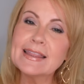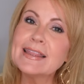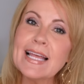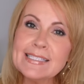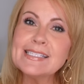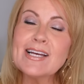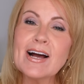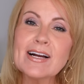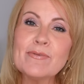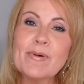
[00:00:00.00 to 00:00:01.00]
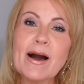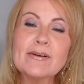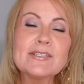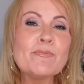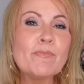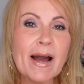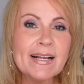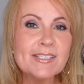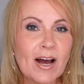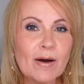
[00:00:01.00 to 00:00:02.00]
let's talk about
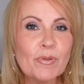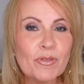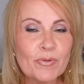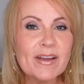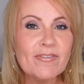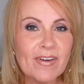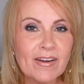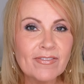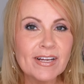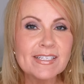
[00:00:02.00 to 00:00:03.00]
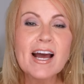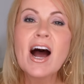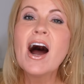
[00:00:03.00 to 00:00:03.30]
my top three favorite